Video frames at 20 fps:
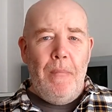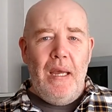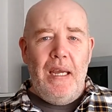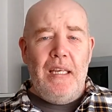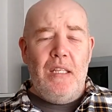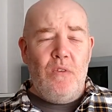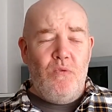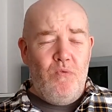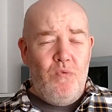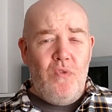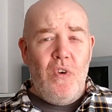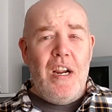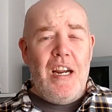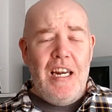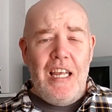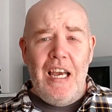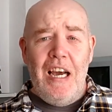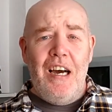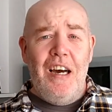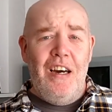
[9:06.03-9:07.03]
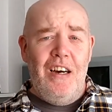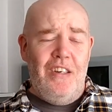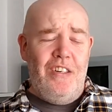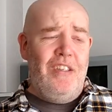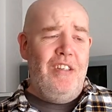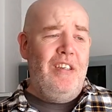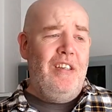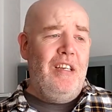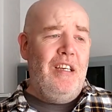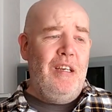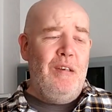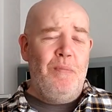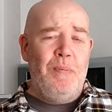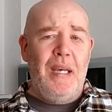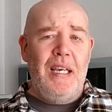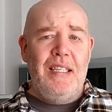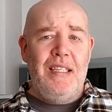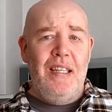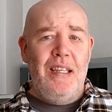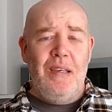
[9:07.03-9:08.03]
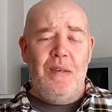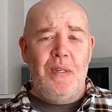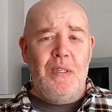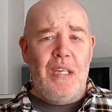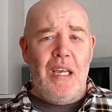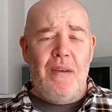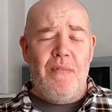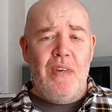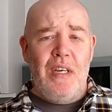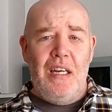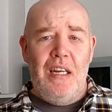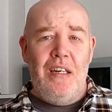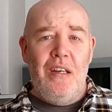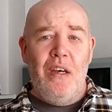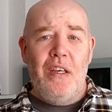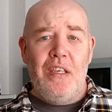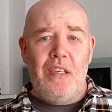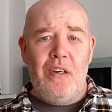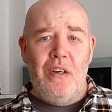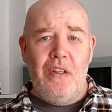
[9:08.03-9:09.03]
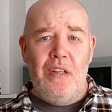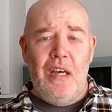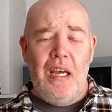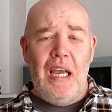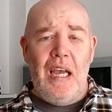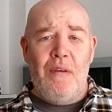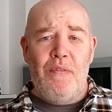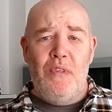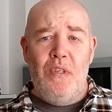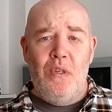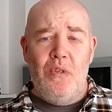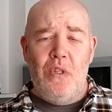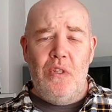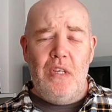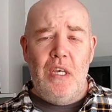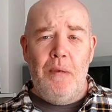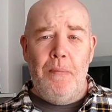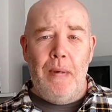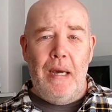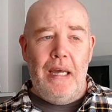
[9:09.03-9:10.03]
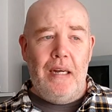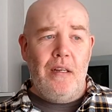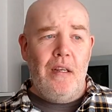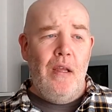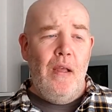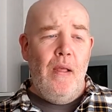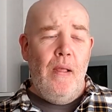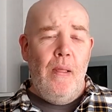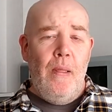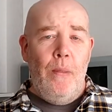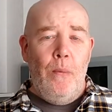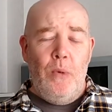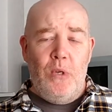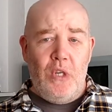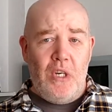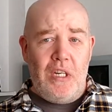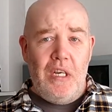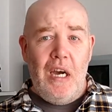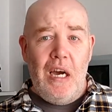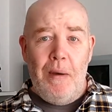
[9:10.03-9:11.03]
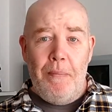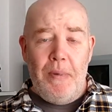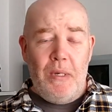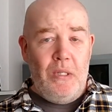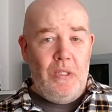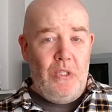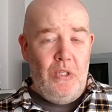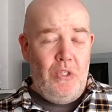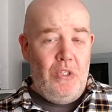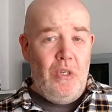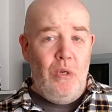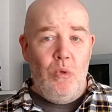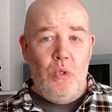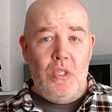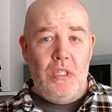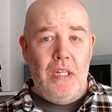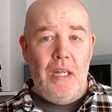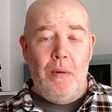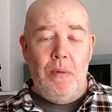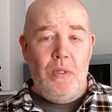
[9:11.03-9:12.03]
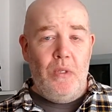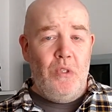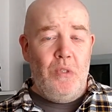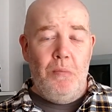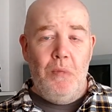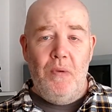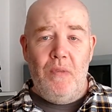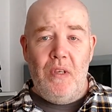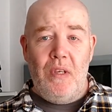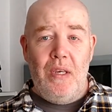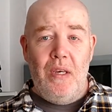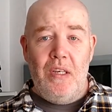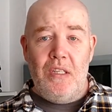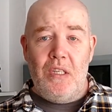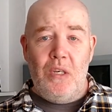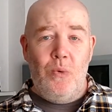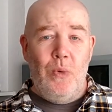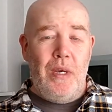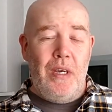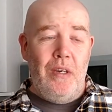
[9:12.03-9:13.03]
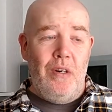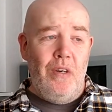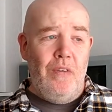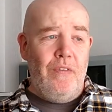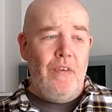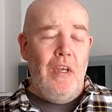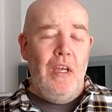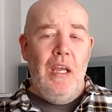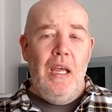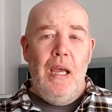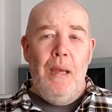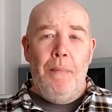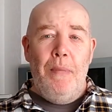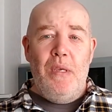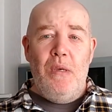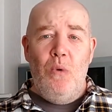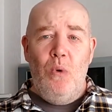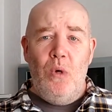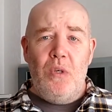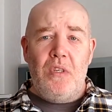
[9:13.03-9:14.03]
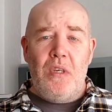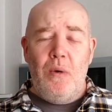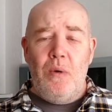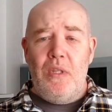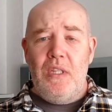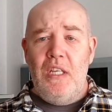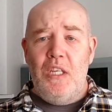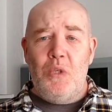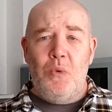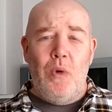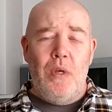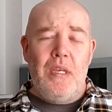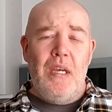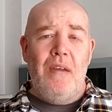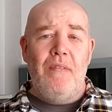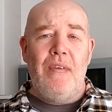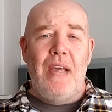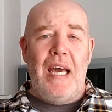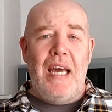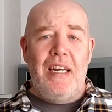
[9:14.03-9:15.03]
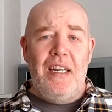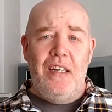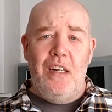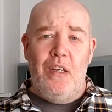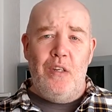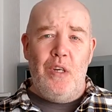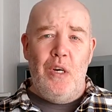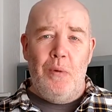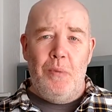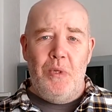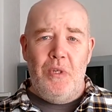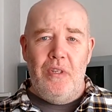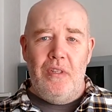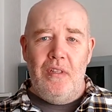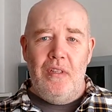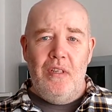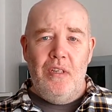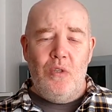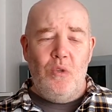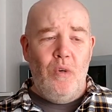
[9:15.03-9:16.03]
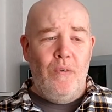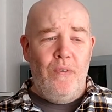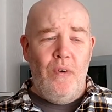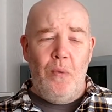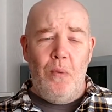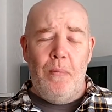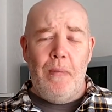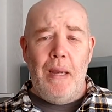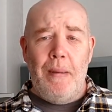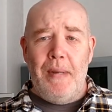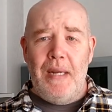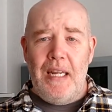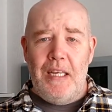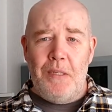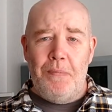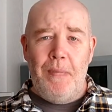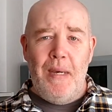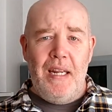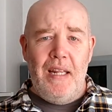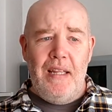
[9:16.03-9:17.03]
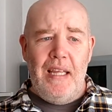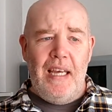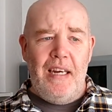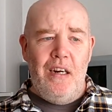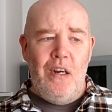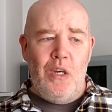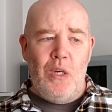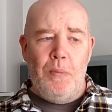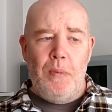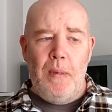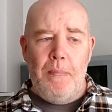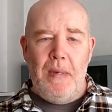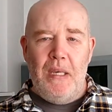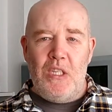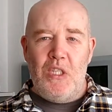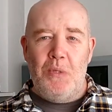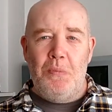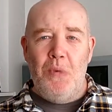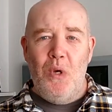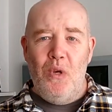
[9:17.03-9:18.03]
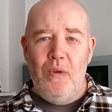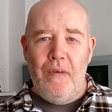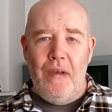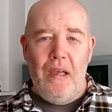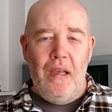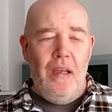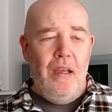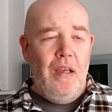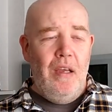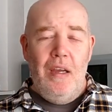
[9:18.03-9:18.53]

It's really hard. Basically, because I haven't got a light gun, I have to use D-pad, which I can't because it's too slow. It doesn't move the cursor quick enough. But you also, on this one, you have the analog option. So I thought, well, maybe that's better. The analog will be a bit smoother.